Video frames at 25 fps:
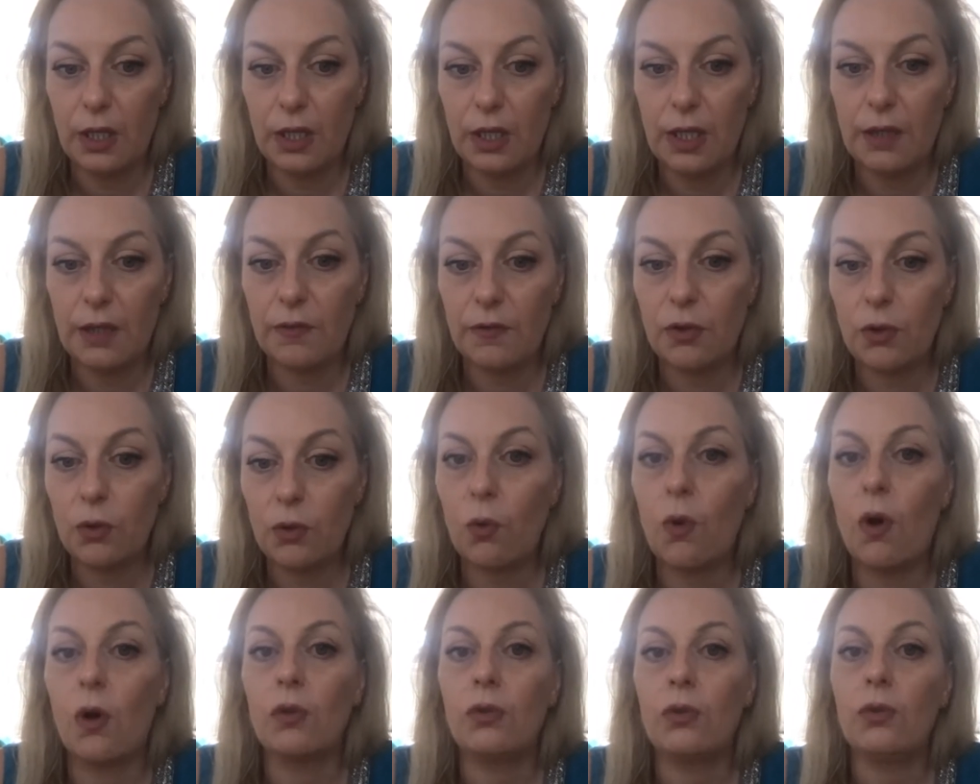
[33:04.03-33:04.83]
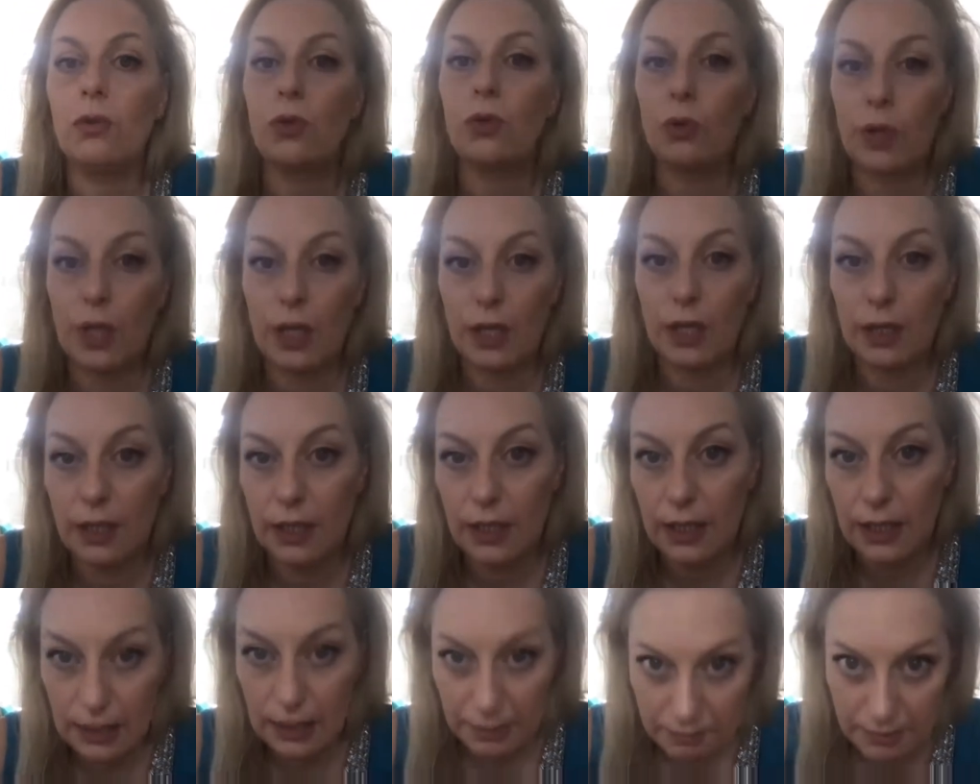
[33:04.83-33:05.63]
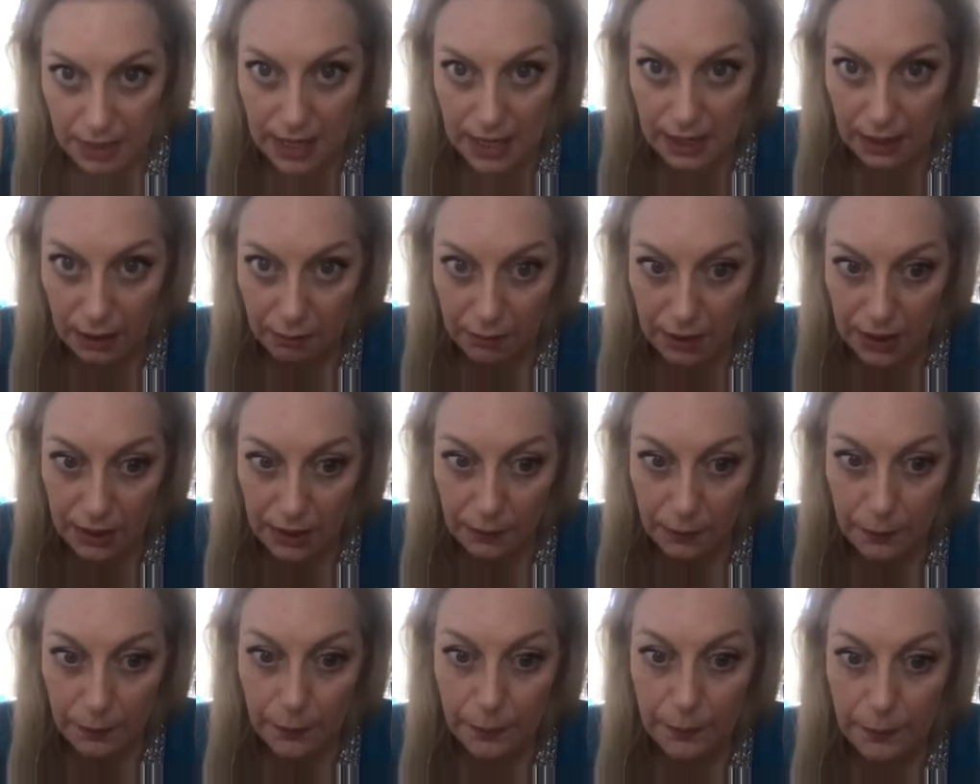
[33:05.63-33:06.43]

If you want, you can email me